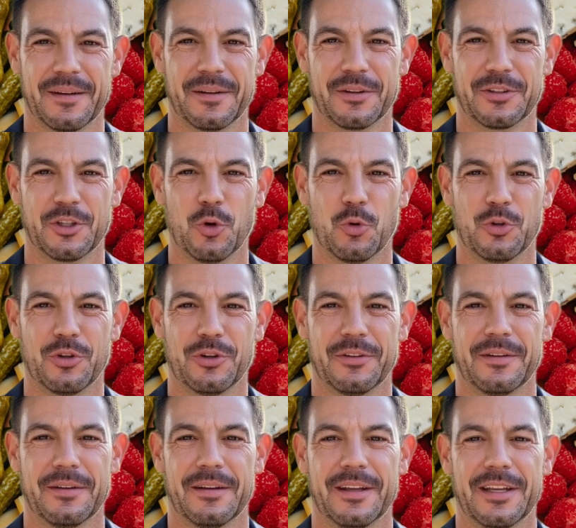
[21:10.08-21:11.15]
yogurt,
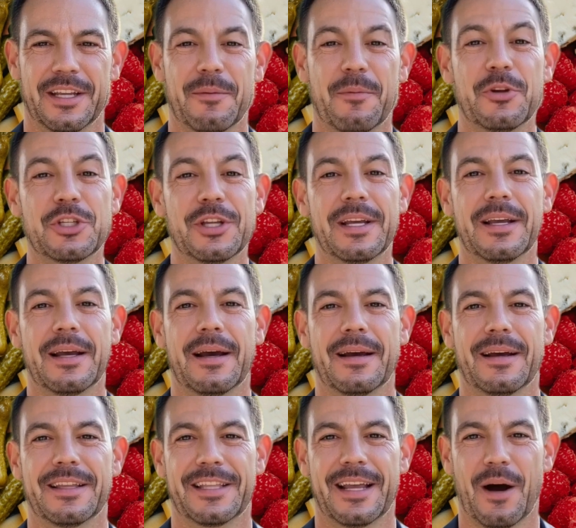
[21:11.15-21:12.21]
kimchi,
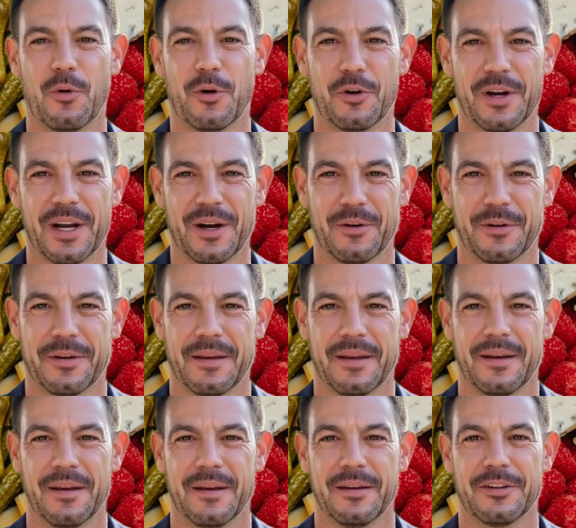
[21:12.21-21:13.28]
sauerkraut,
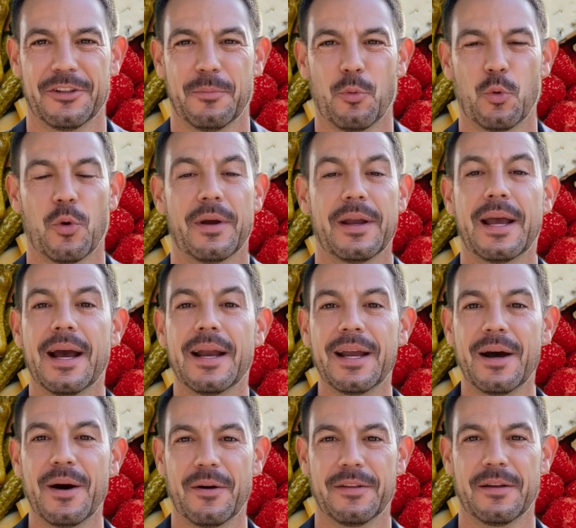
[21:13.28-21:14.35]
support gut
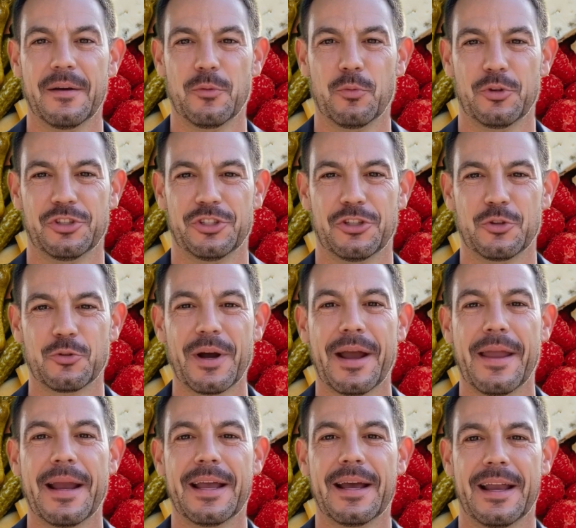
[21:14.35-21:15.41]
health, which is
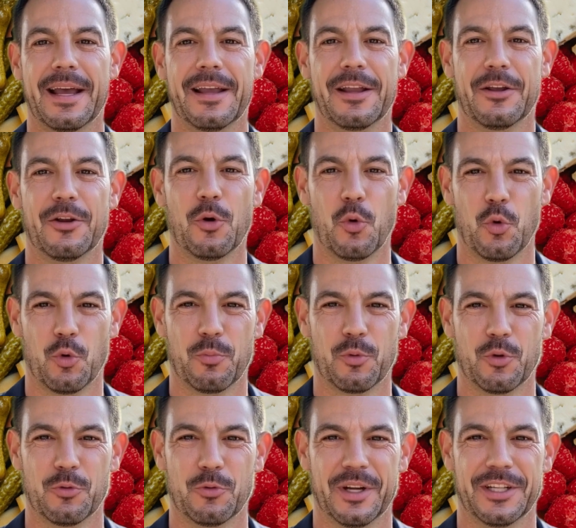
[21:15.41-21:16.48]
directly connected to
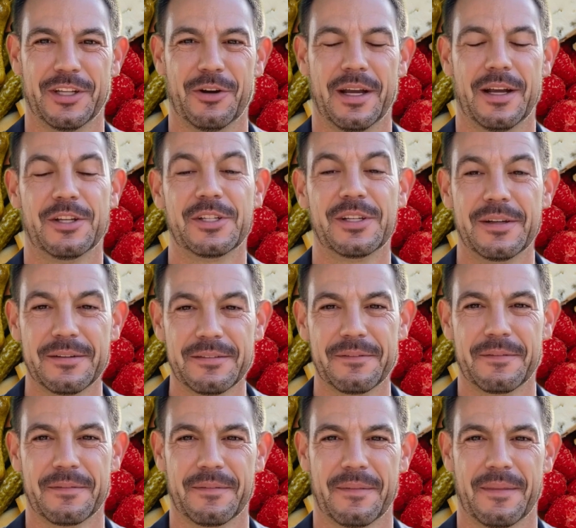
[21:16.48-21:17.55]
hormone regulation.
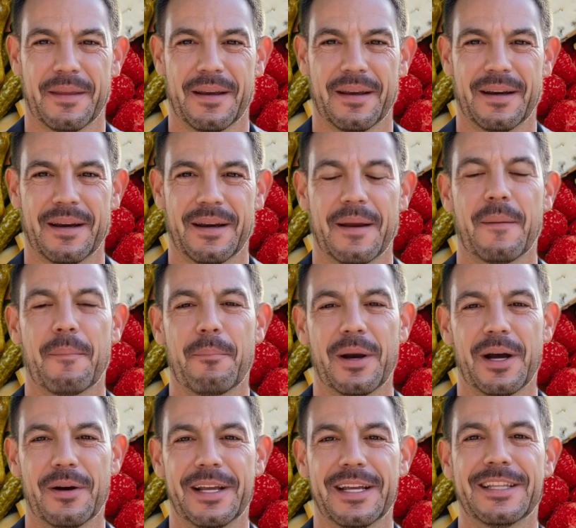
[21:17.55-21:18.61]

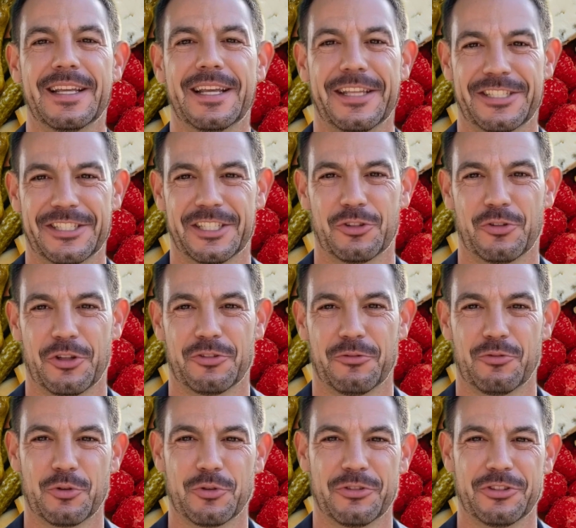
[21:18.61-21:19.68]
Berries and citrus
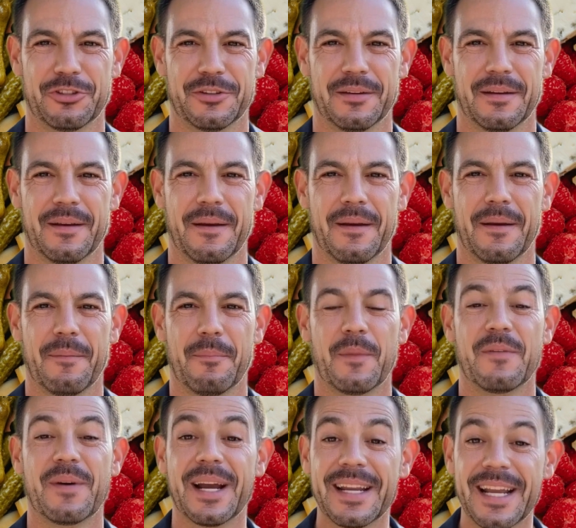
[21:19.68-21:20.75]
fruits
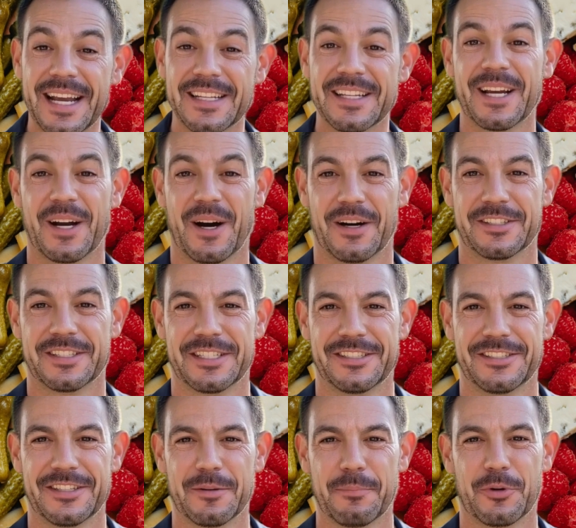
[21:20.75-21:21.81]
provide
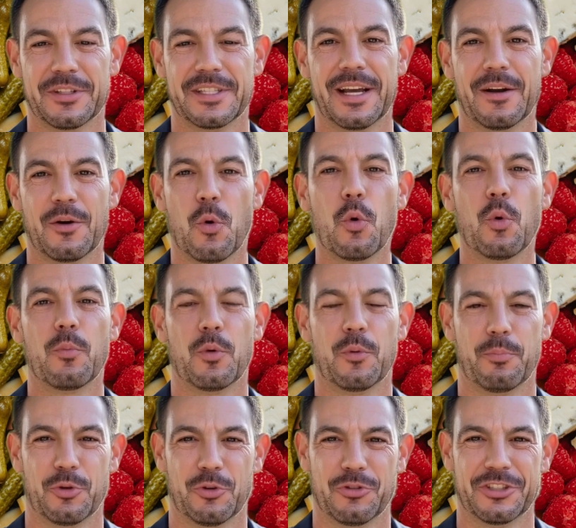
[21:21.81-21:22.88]
antioxidants that protect
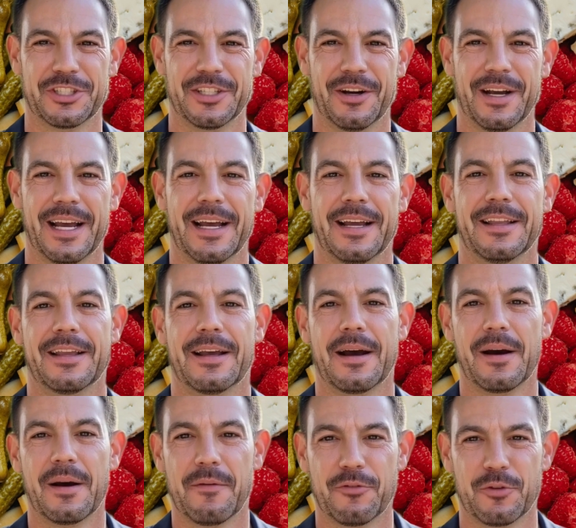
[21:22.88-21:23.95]
hormone-producing glands
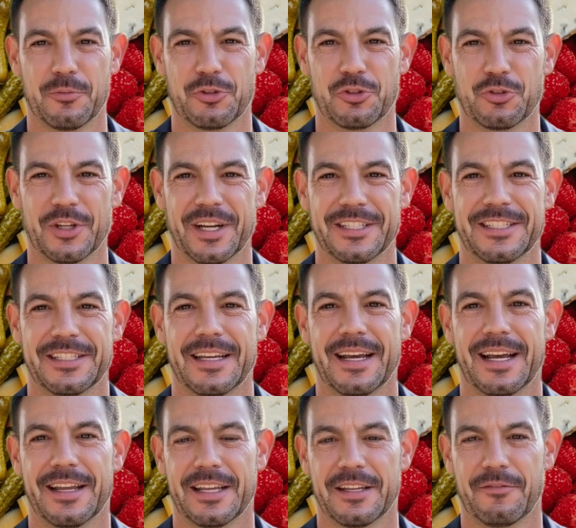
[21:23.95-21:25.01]
from stress
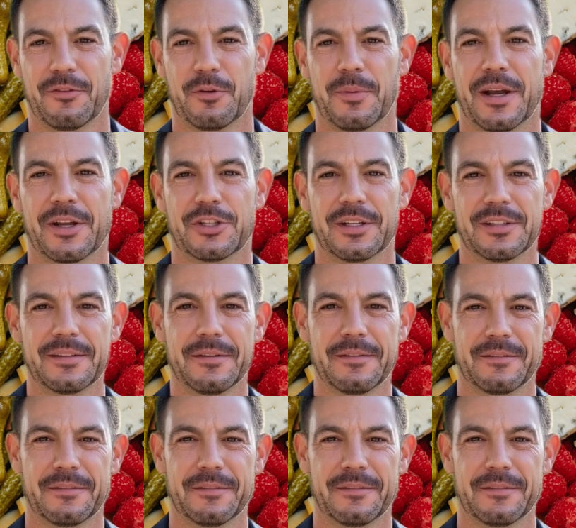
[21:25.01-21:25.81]
and inflammation.